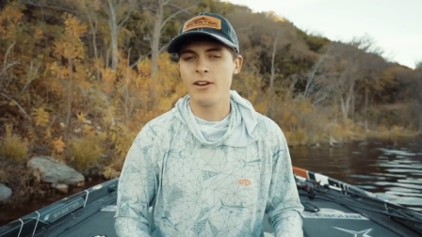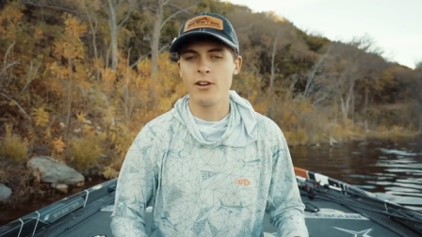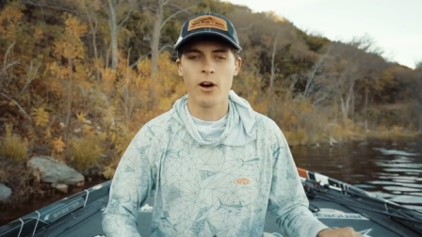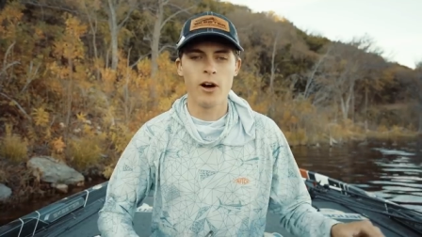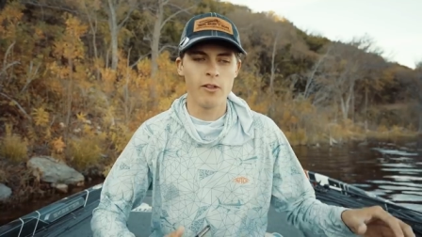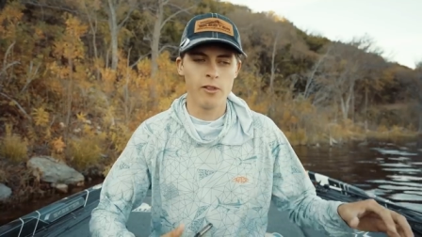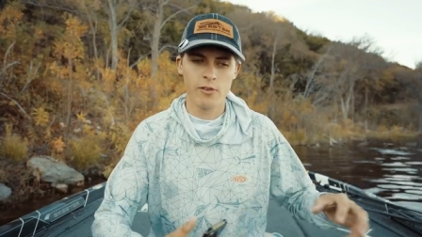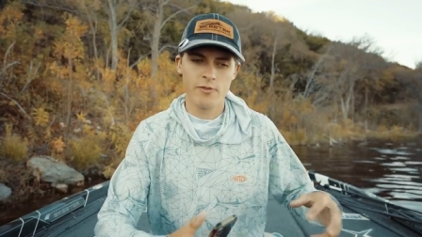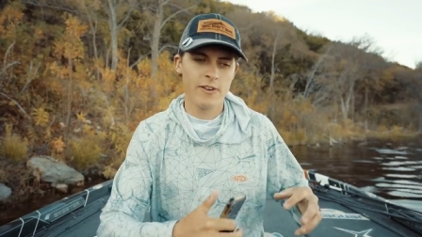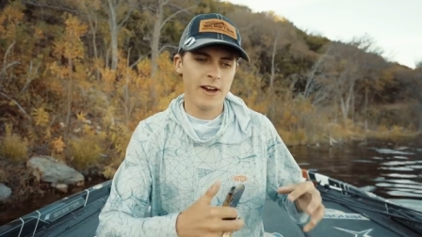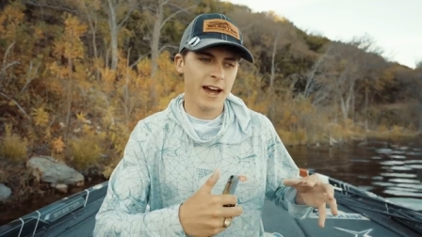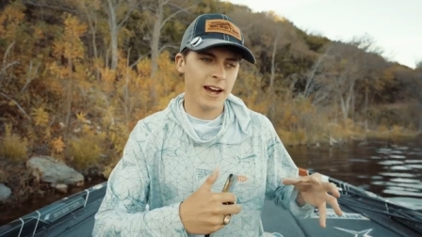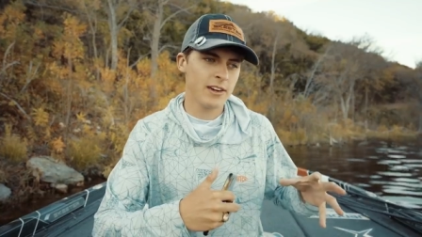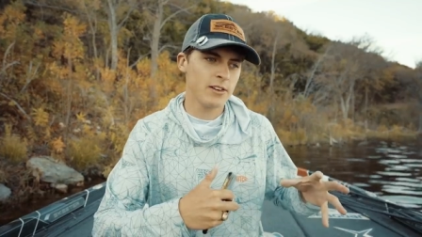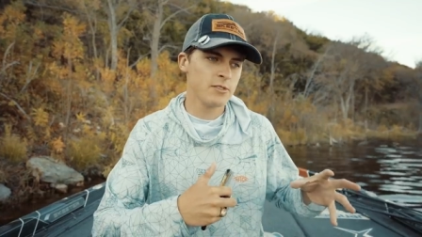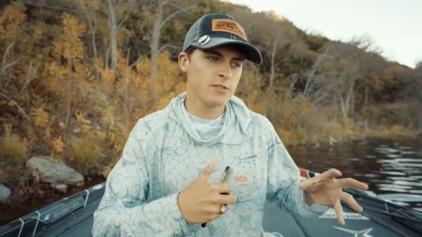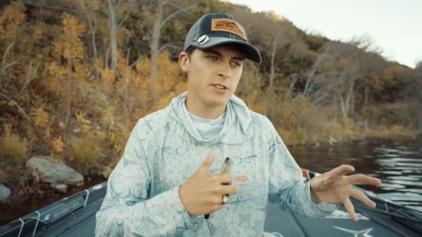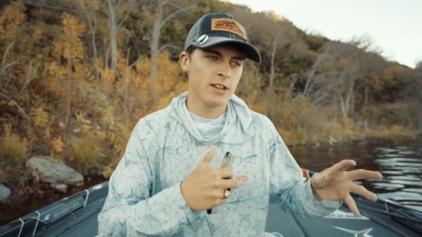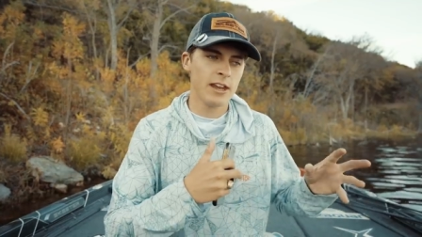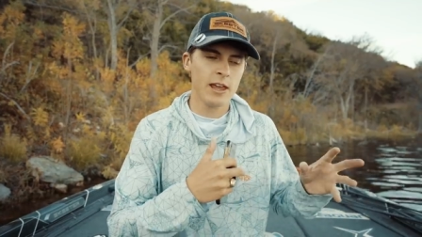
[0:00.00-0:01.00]
and all the
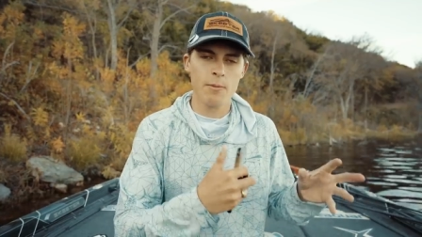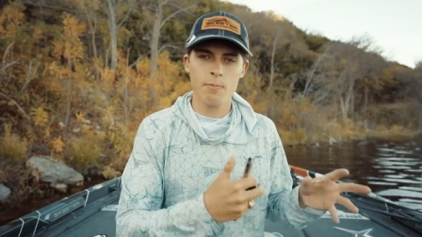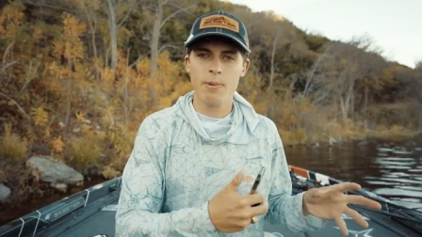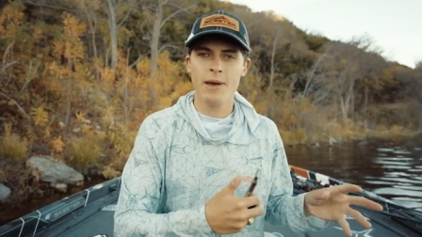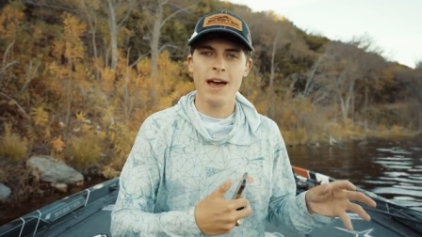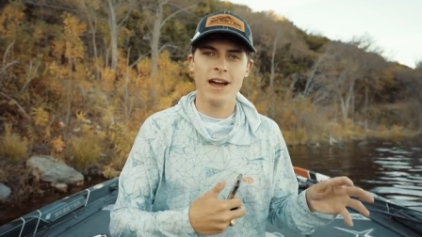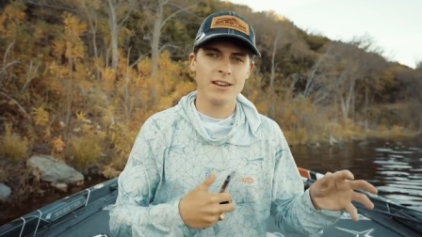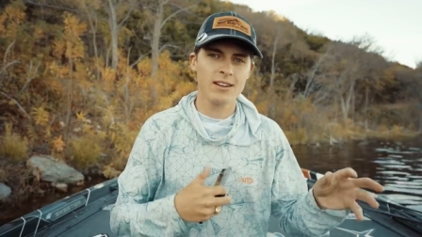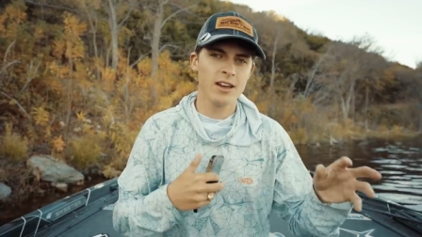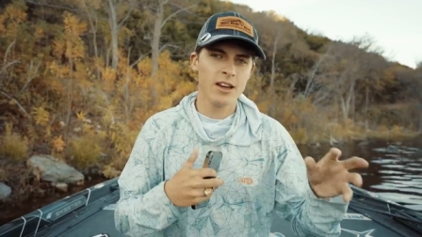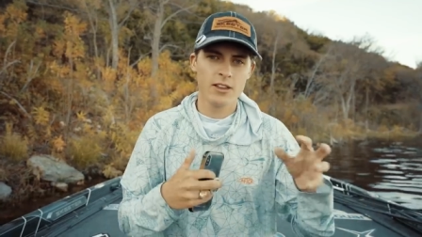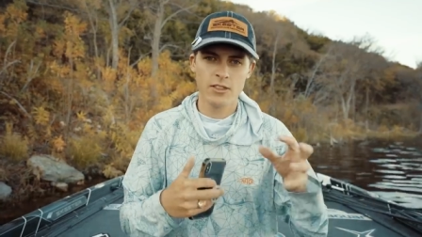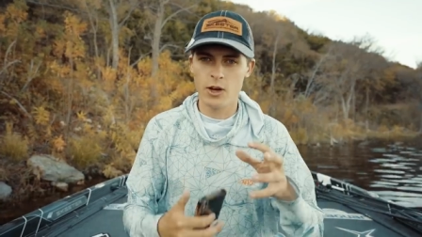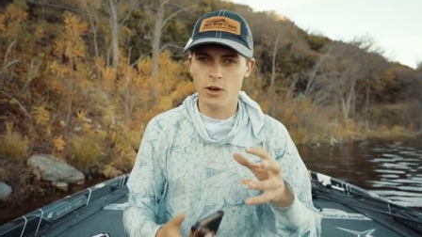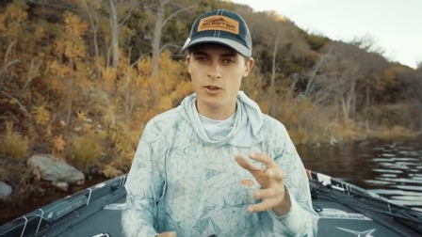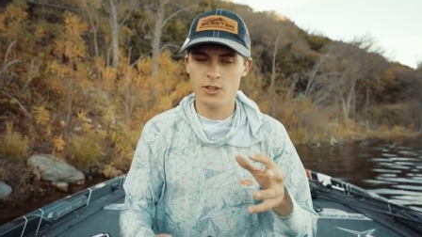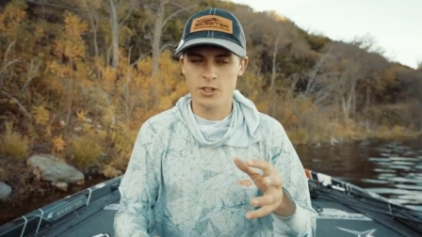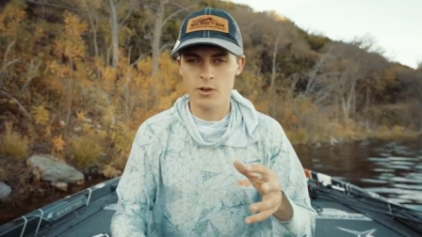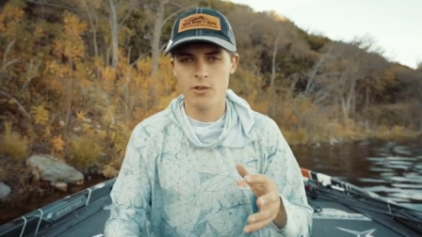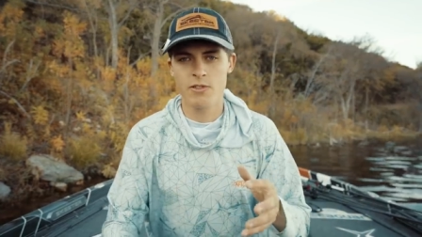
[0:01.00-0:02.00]
factors that impact
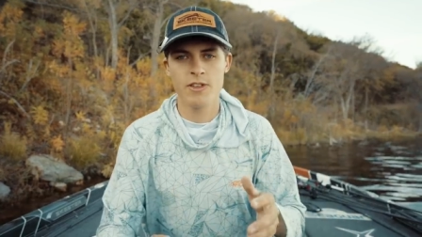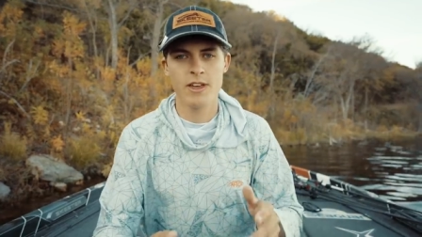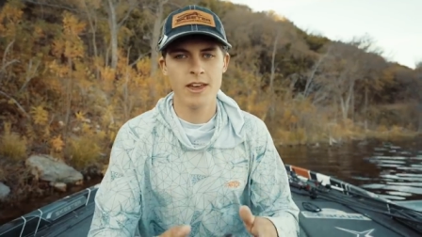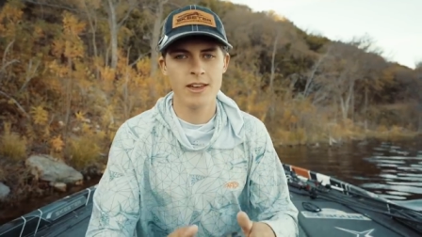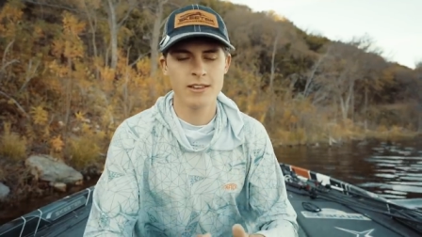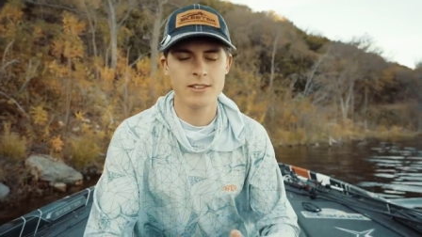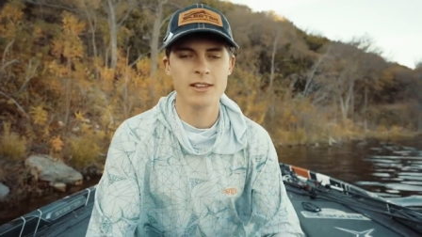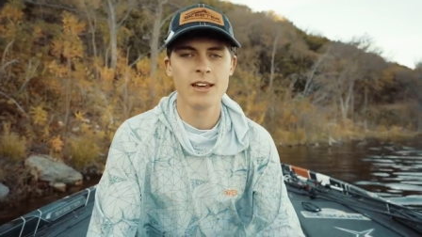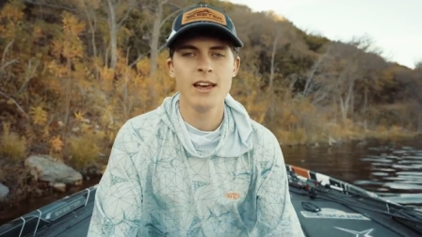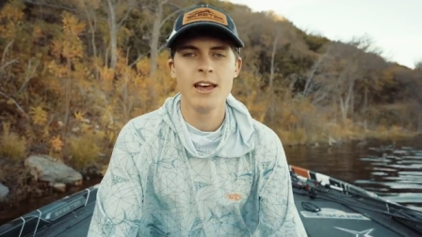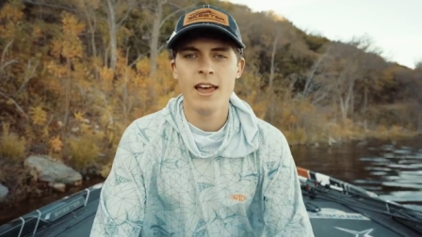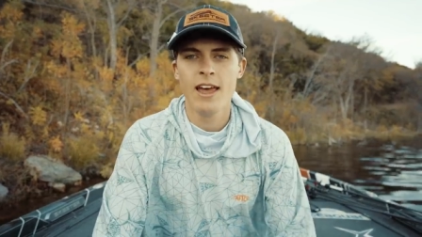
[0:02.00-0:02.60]
those two things,